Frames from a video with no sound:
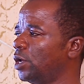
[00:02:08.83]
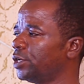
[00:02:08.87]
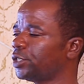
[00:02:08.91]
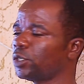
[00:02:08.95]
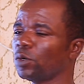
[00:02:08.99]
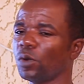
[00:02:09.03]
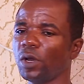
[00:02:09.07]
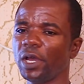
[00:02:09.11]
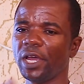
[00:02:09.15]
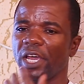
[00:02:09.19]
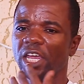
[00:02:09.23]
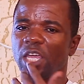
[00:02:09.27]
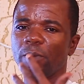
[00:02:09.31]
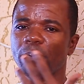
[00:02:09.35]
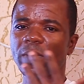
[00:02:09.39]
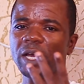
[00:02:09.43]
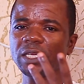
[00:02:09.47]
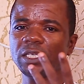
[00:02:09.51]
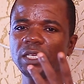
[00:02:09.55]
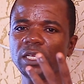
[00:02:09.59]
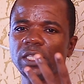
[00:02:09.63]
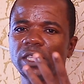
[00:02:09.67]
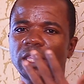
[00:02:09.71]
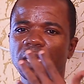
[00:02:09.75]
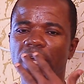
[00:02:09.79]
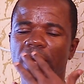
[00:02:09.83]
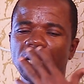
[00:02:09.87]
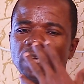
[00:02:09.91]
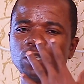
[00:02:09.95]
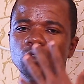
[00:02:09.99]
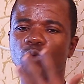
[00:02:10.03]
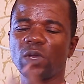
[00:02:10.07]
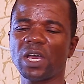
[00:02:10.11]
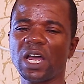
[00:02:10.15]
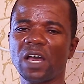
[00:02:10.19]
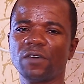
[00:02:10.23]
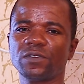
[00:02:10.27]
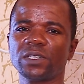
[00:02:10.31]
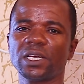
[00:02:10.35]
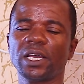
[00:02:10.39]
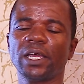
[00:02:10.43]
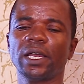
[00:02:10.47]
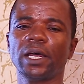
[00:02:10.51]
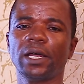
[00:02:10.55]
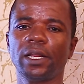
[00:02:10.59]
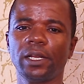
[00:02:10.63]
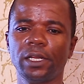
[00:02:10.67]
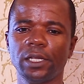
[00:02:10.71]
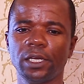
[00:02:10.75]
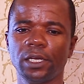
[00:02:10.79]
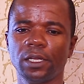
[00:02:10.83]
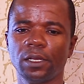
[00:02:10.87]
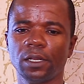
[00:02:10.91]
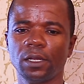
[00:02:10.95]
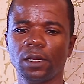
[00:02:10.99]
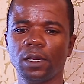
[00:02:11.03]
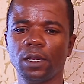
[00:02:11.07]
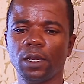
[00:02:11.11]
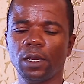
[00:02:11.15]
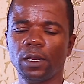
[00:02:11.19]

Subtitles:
So imagine that we have thiolane